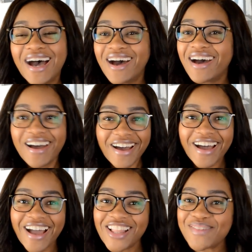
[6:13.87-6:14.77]
Oh,
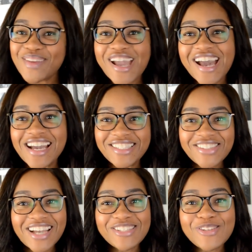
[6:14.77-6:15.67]
ah, I love you guys.
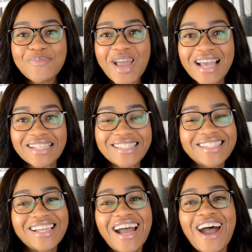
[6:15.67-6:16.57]
You guys are the best.